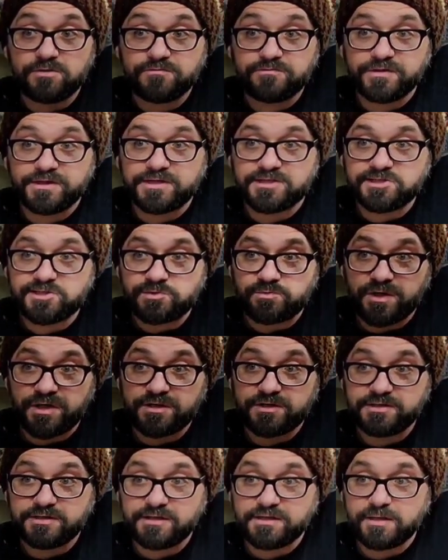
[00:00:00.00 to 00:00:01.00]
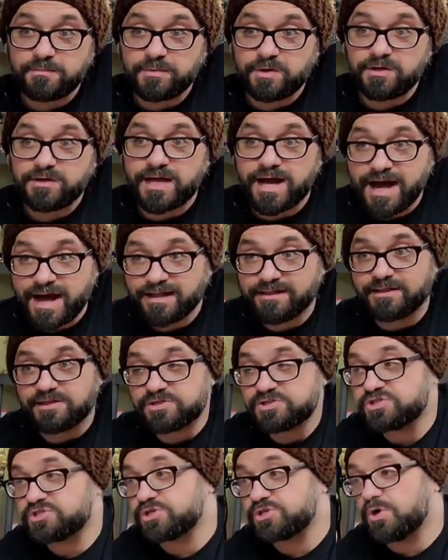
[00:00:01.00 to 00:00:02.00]
freaking sweater that I bought at
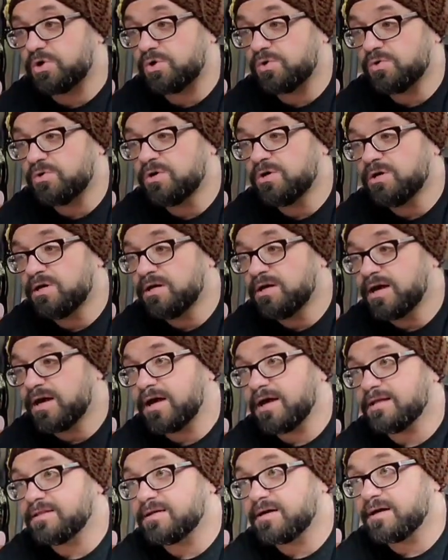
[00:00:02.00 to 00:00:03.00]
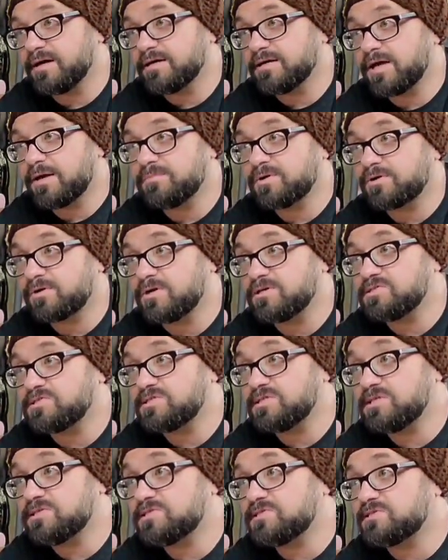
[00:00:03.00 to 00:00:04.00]
their show, and I came across
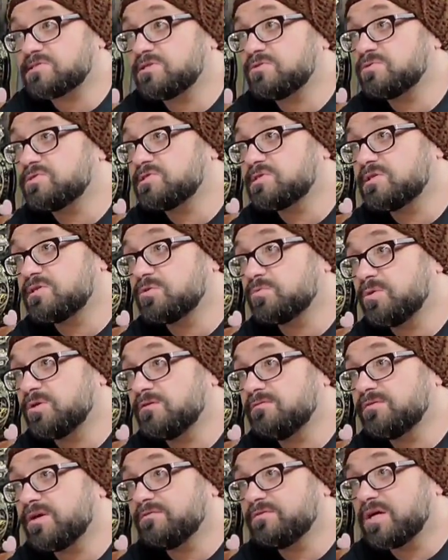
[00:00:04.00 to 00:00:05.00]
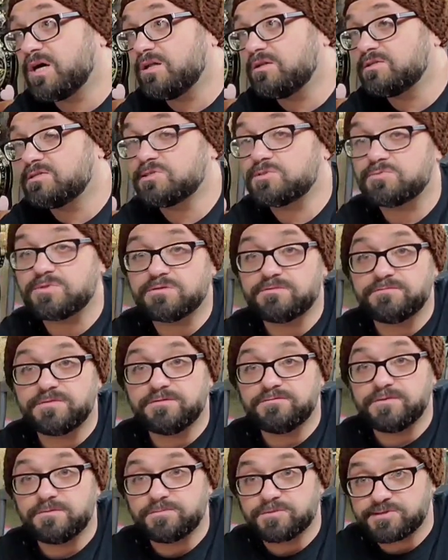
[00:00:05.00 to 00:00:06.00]
this. It was $25 with
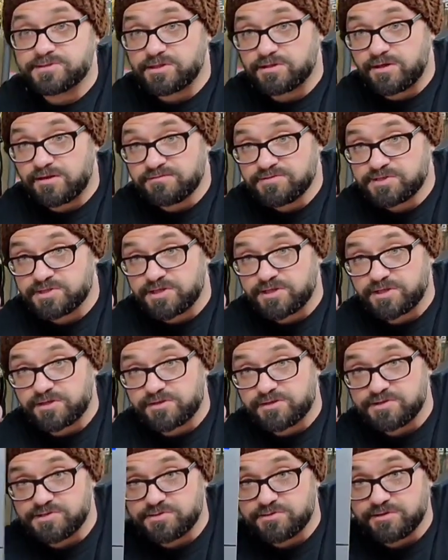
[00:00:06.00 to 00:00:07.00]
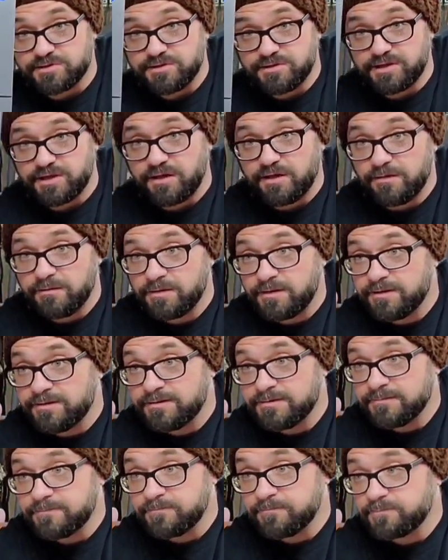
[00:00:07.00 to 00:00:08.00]
50% off sticker, as you can tell.
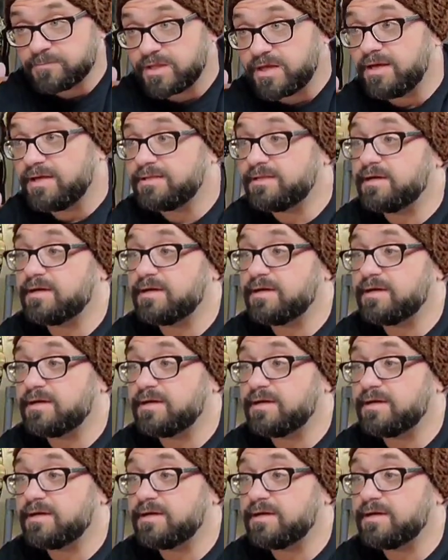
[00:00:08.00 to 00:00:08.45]
And,